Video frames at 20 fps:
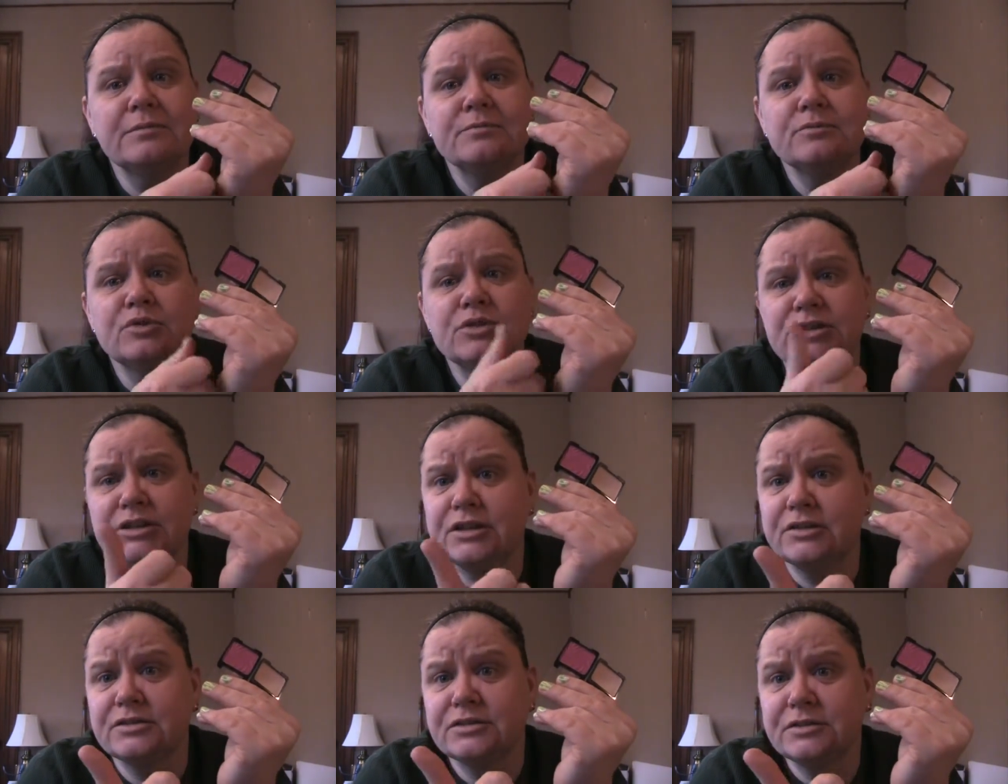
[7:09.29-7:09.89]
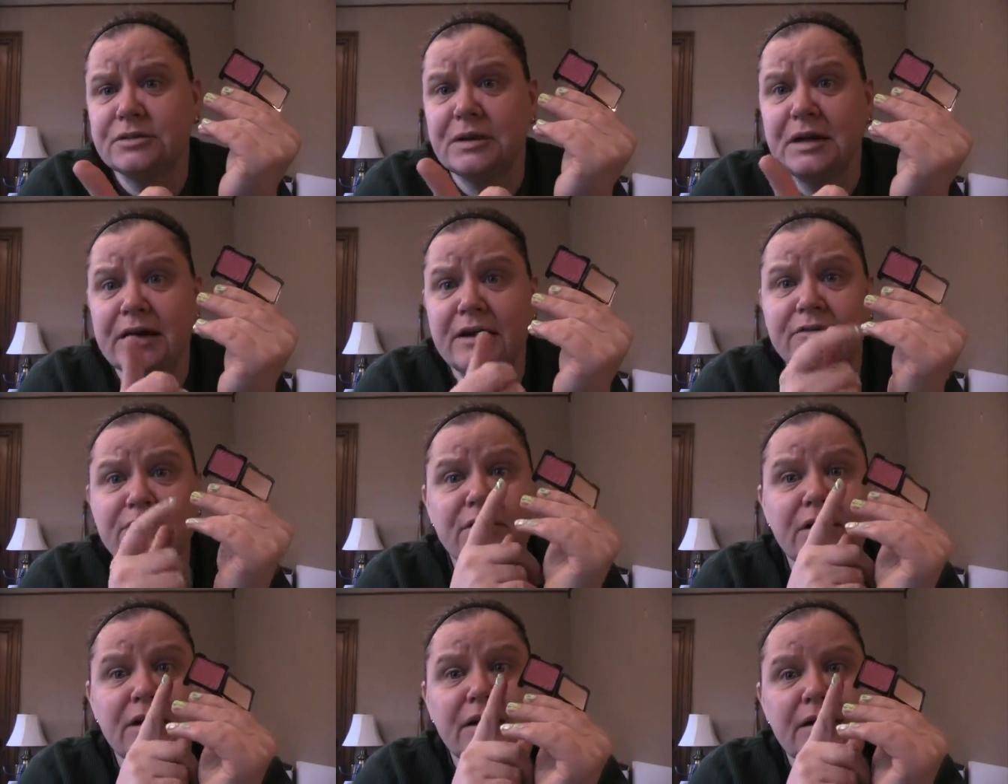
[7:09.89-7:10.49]
which I also
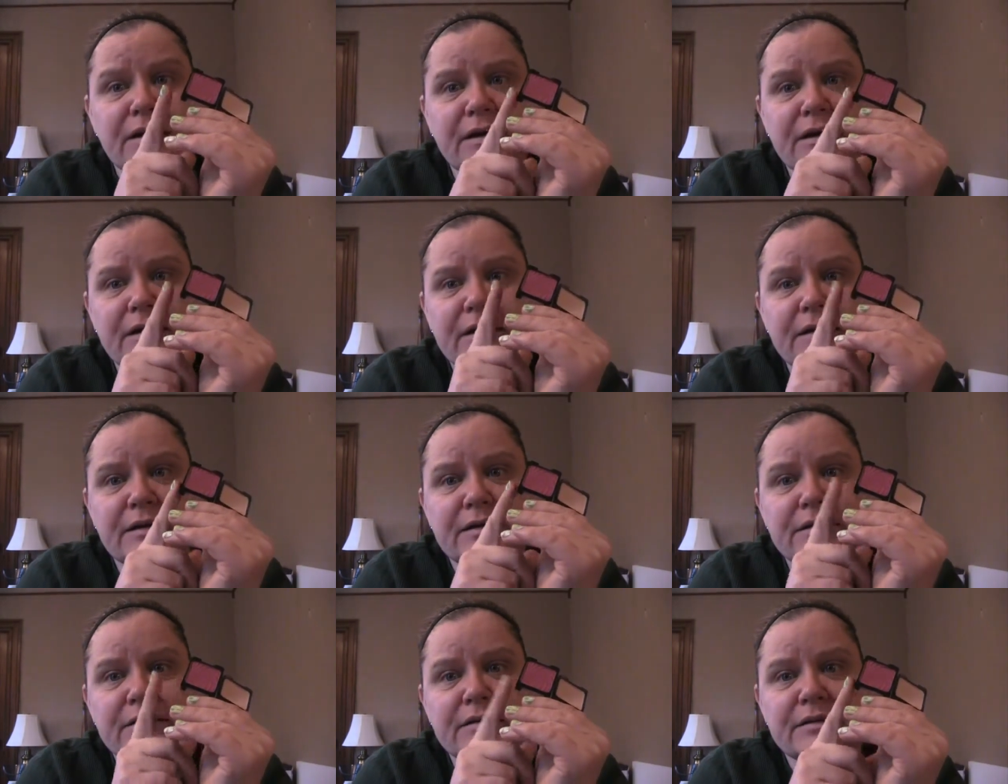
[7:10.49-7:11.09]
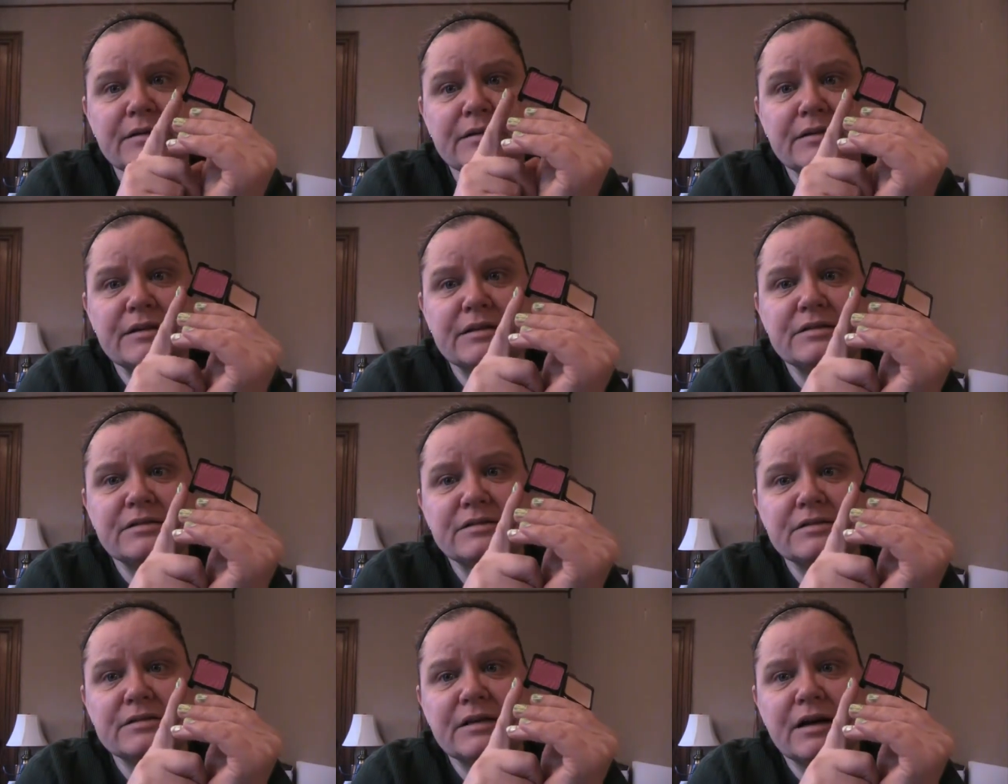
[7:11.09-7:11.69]
have, and
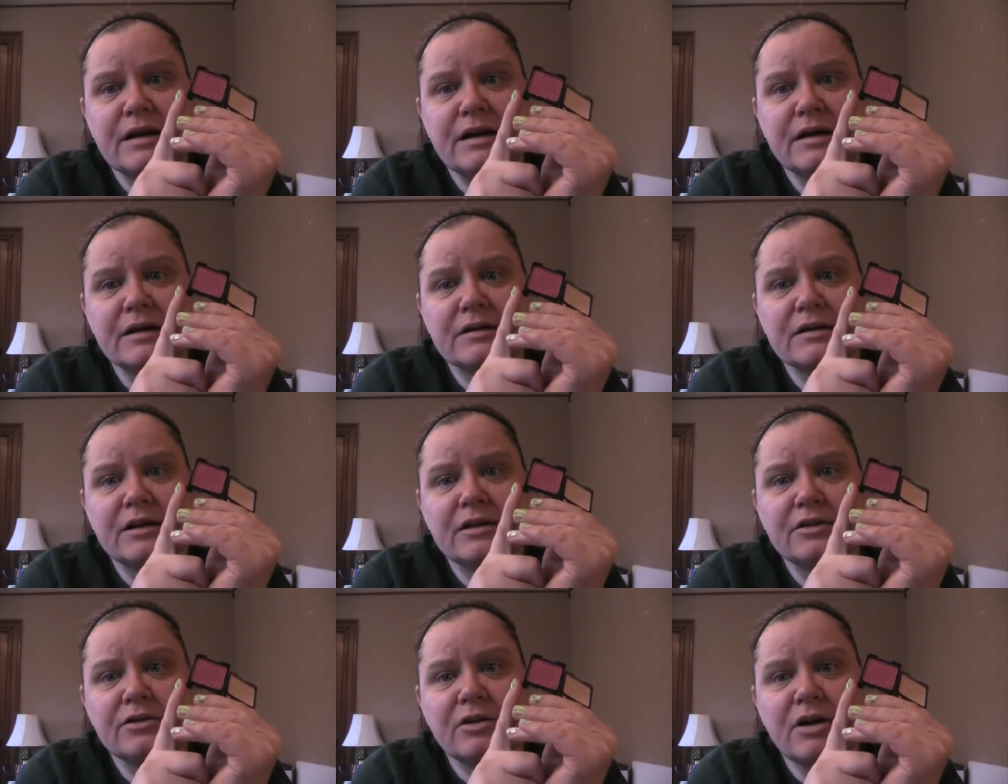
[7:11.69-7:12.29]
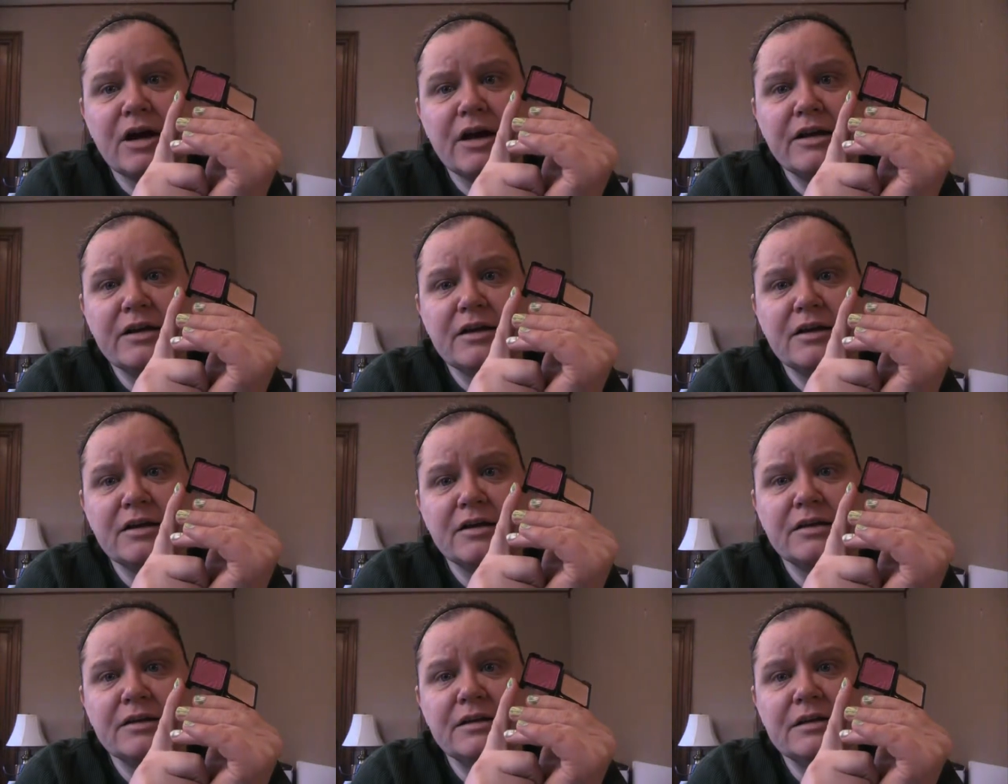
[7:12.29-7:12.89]
this
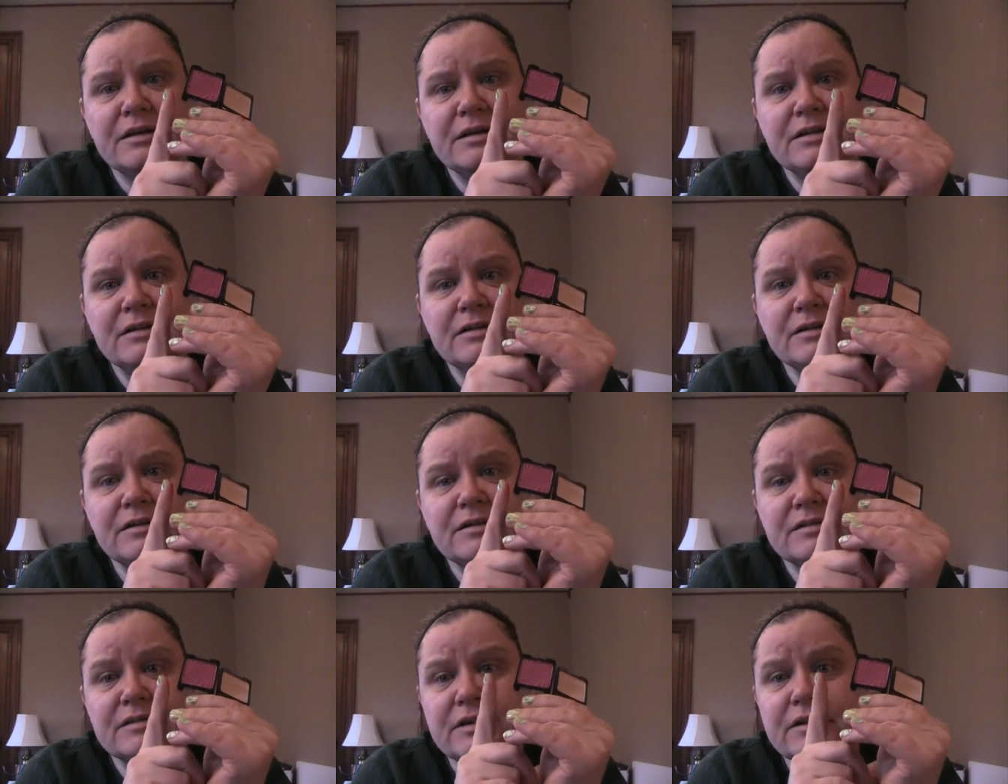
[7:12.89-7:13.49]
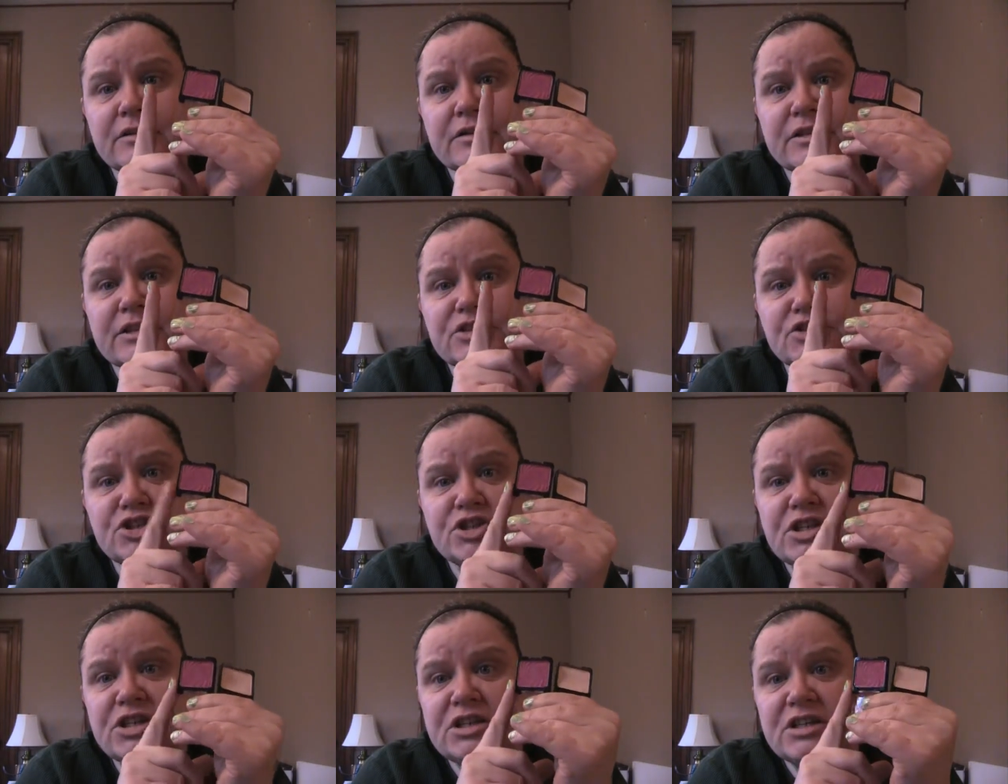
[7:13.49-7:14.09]
ColorIcon in Single and
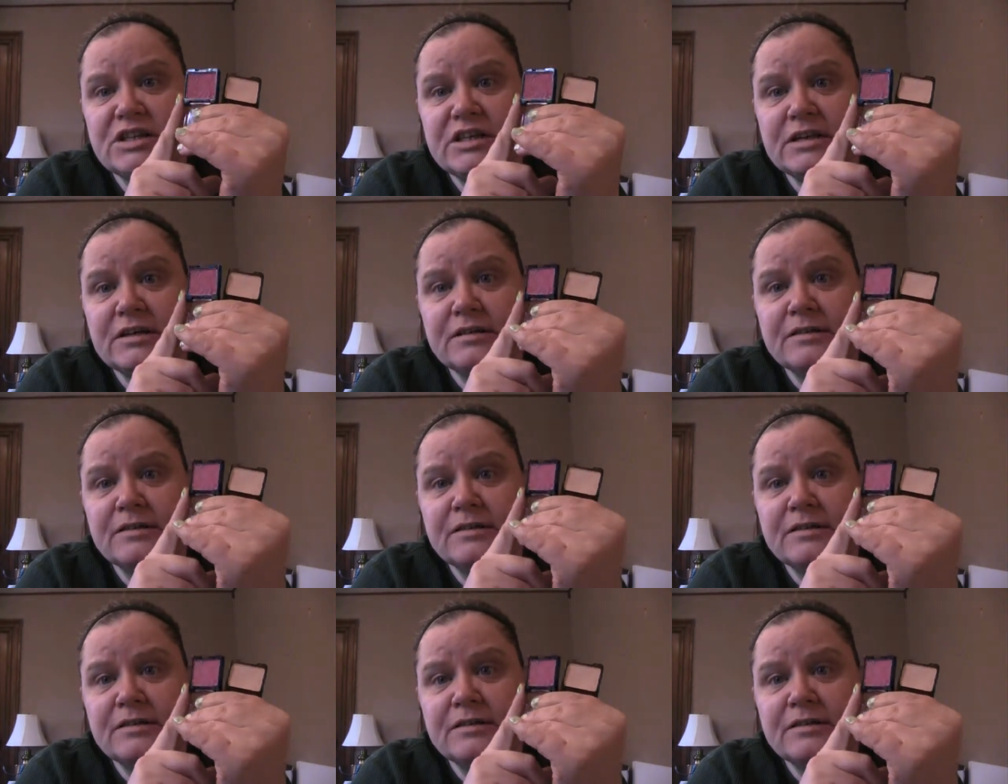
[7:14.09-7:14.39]
Cheeky.